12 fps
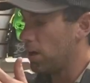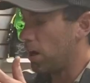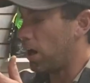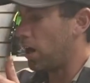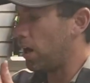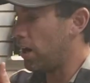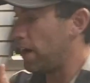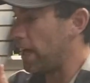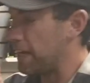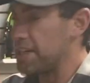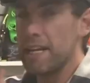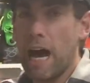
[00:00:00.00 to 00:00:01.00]

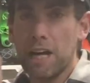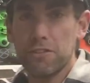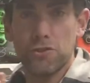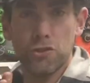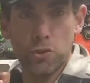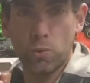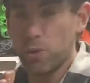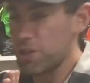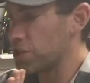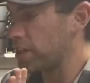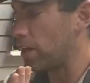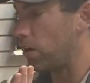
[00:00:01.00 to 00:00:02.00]
not
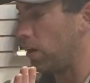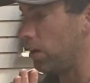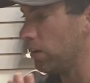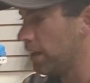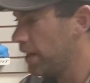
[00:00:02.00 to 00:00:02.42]
squished at all.